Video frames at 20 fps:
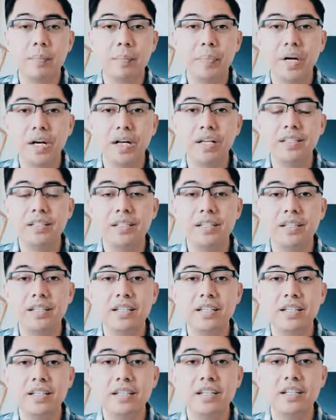but
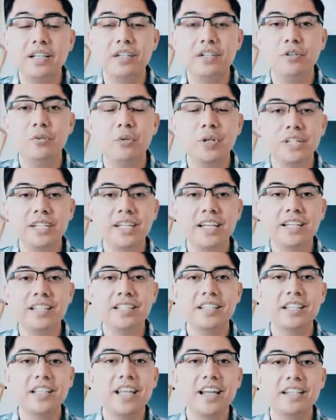you want to take it
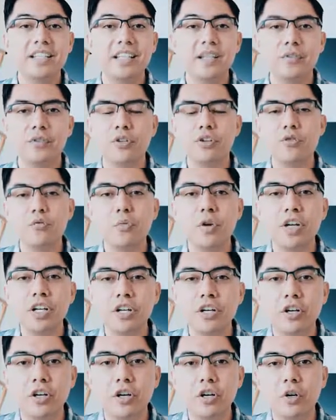to the next level. You want to
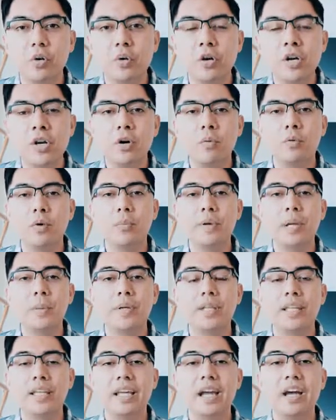go where
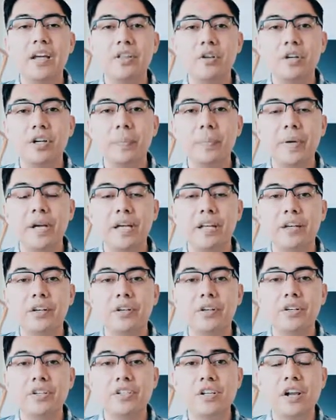maybe the other
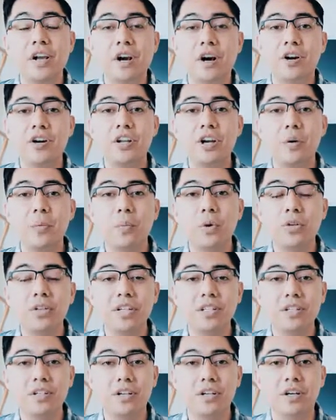competitors are not
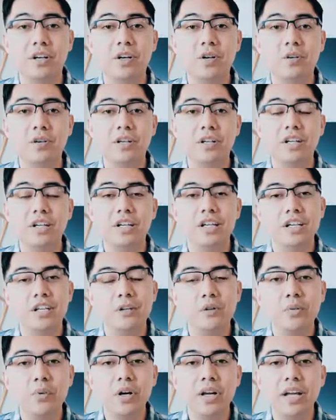willing to go.
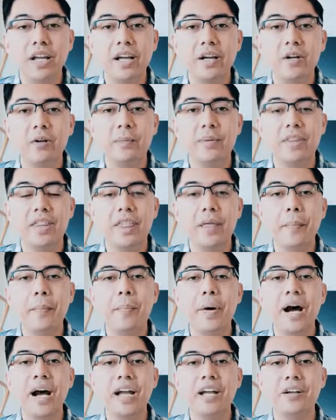You want to help the
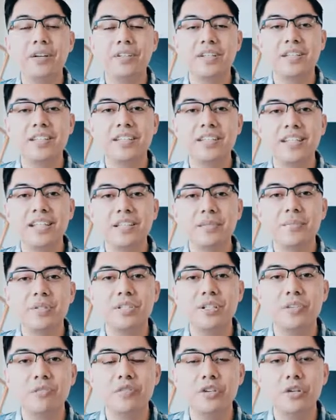buyer to see
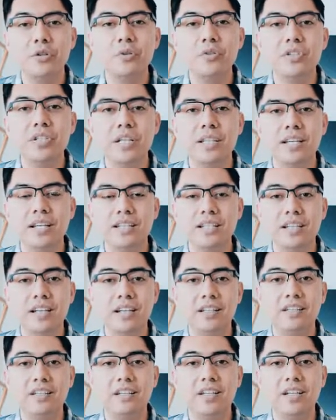themselves using that
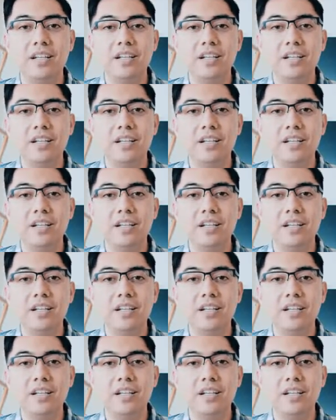tent.